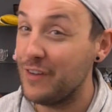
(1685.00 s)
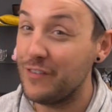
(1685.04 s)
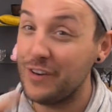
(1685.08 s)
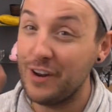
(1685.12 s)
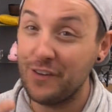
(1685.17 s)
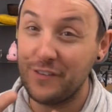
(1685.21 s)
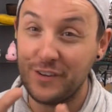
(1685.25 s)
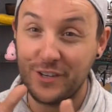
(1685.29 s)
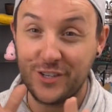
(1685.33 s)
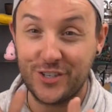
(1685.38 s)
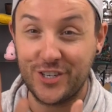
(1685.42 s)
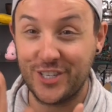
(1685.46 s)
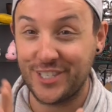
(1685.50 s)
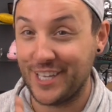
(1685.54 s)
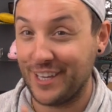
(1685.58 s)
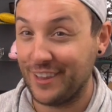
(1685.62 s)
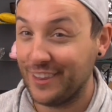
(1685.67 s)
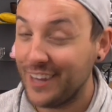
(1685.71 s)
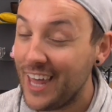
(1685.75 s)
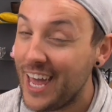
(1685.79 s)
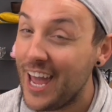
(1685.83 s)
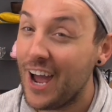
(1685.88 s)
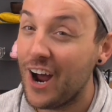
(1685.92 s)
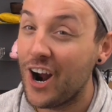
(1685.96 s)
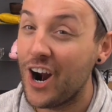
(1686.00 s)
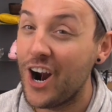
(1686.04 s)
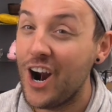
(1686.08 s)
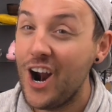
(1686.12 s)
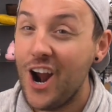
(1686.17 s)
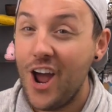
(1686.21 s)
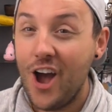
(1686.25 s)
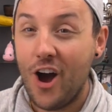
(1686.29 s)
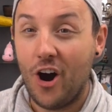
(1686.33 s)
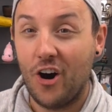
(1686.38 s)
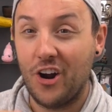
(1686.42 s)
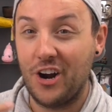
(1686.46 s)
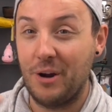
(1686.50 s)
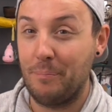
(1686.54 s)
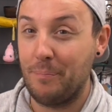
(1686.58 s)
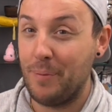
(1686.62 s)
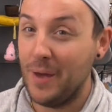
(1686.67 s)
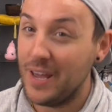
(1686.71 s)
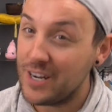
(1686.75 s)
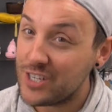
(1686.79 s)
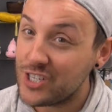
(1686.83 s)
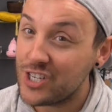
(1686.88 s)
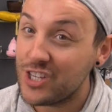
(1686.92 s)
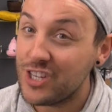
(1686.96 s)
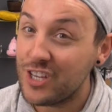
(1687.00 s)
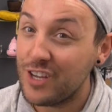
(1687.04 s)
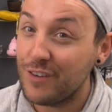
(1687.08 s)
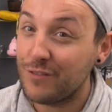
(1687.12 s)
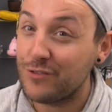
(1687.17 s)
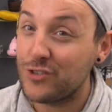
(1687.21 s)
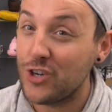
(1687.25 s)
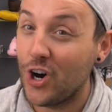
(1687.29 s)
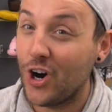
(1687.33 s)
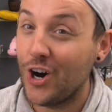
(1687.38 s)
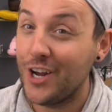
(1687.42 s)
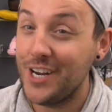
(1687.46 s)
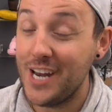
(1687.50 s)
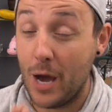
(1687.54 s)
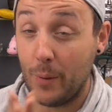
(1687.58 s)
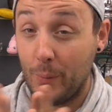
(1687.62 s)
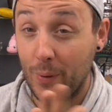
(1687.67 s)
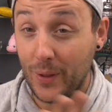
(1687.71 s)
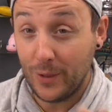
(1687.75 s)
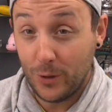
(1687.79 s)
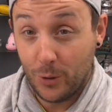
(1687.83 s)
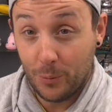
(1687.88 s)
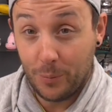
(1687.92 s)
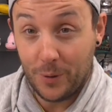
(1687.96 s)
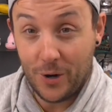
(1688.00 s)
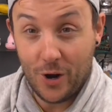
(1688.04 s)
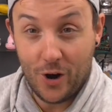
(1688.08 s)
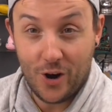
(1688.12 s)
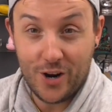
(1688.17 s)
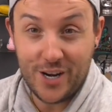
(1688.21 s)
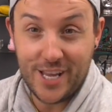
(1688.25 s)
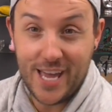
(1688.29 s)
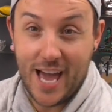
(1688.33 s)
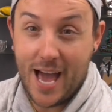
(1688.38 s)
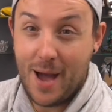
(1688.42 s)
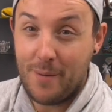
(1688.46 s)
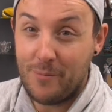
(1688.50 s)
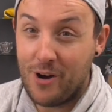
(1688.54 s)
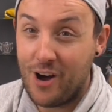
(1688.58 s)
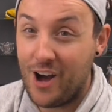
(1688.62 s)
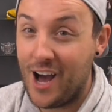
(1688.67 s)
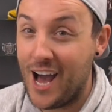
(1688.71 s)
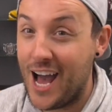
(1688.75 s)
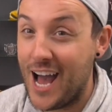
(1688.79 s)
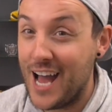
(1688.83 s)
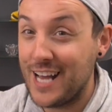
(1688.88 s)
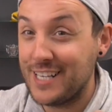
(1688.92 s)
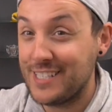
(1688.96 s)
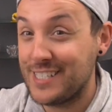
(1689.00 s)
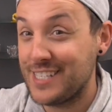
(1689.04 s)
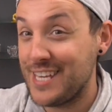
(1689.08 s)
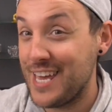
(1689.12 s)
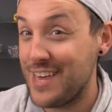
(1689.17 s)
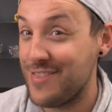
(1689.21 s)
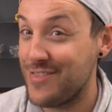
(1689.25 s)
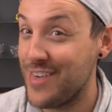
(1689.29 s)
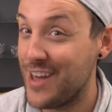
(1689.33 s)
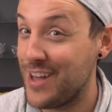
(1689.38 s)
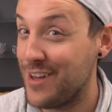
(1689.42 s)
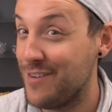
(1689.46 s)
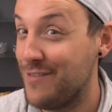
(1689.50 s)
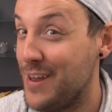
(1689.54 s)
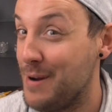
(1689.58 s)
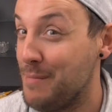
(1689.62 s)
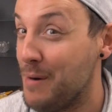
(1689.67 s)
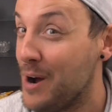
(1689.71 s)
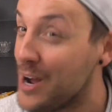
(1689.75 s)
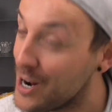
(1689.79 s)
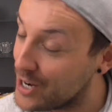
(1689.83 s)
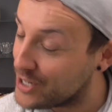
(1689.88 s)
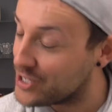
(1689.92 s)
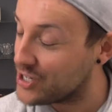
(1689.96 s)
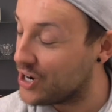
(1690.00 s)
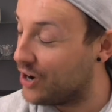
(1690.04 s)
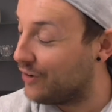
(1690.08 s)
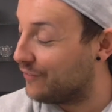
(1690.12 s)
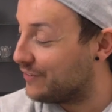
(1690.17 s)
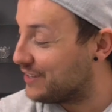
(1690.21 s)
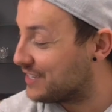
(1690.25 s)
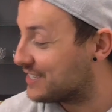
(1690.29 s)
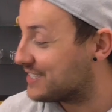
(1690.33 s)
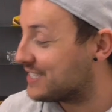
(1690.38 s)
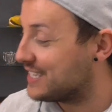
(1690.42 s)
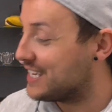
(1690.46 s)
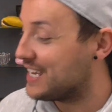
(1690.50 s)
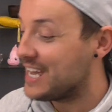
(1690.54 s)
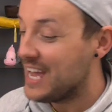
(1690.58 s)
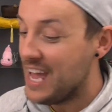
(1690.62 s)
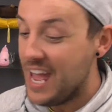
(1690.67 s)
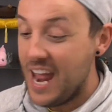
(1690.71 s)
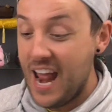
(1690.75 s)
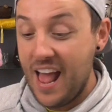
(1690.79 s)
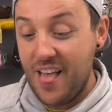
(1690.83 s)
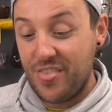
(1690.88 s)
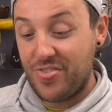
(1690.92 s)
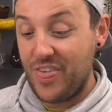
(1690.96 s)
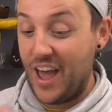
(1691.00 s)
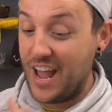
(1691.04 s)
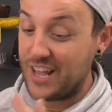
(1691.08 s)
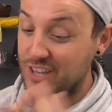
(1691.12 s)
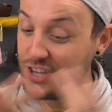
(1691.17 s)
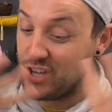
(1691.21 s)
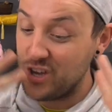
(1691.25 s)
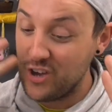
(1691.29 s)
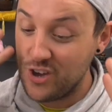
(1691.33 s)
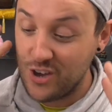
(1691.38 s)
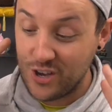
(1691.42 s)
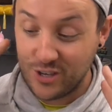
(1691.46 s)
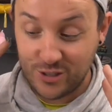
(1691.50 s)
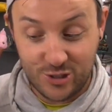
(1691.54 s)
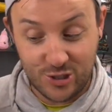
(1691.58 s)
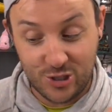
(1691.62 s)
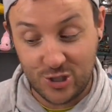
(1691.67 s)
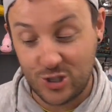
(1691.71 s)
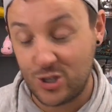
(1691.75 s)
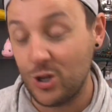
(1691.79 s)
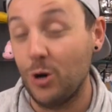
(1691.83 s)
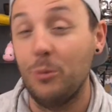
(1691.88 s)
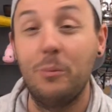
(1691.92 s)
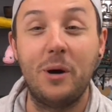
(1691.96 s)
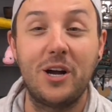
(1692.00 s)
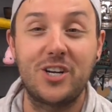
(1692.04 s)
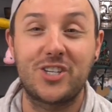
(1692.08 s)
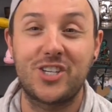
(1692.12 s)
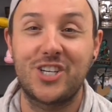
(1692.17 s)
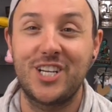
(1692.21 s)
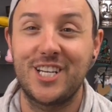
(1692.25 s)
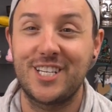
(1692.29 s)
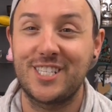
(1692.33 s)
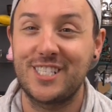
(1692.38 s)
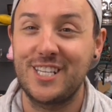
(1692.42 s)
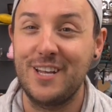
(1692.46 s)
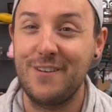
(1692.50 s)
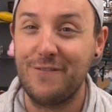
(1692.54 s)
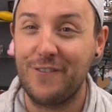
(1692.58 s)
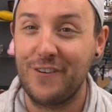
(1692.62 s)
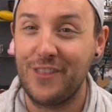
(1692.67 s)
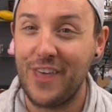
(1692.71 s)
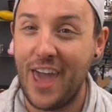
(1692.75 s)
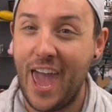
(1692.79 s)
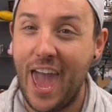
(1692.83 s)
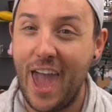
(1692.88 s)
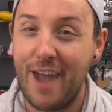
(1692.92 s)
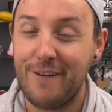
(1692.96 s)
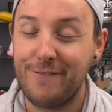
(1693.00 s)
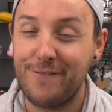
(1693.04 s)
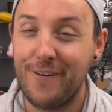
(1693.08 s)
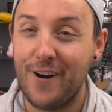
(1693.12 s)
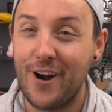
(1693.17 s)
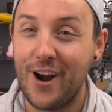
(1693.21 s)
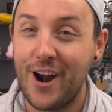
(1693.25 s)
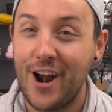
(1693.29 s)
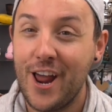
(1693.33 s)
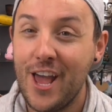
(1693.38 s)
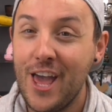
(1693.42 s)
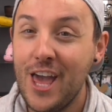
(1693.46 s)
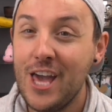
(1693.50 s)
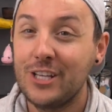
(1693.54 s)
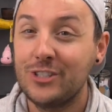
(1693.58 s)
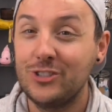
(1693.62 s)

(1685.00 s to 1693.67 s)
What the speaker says: even if it's just a letter or a picture that you've drawn. I will open it on camera and say thank you very much, obviously. Thank you so much, Christine, for the effort.